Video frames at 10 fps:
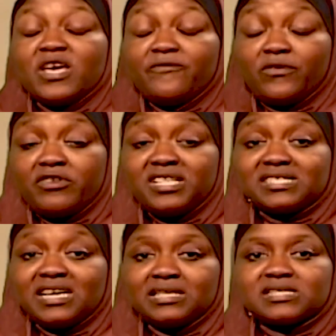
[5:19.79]
For
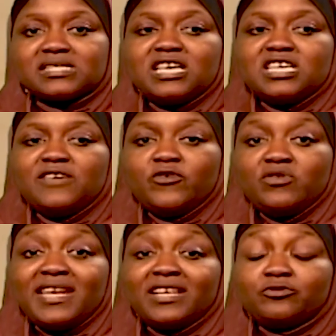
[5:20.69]
instance, if you
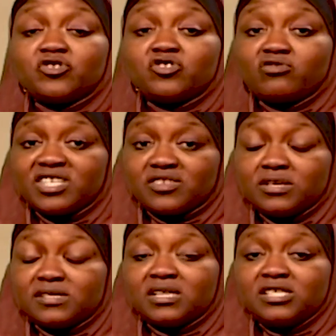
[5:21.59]
needed to stress on a
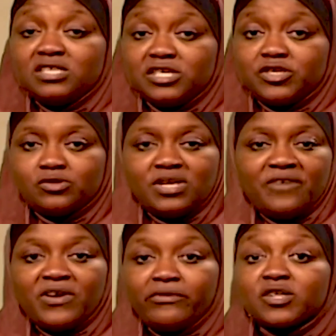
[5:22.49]
certain issue, there are
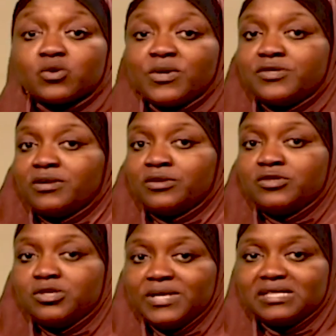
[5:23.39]
various ways you can
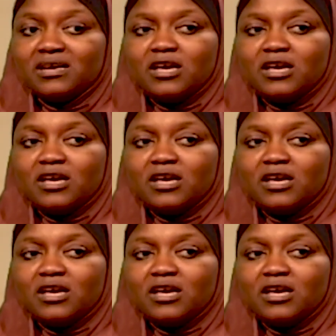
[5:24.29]
do it.